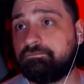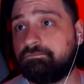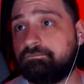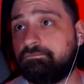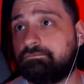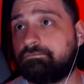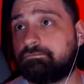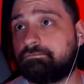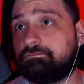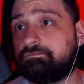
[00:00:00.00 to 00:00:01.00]

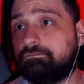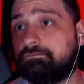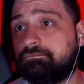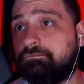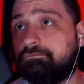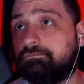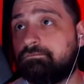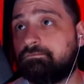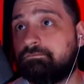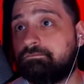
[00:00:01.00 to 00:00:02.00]

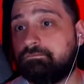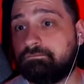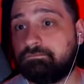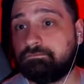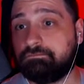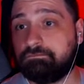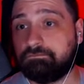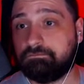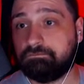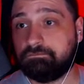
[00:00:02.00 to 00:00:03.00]

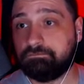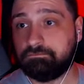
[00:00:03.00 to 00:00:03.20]
(silent)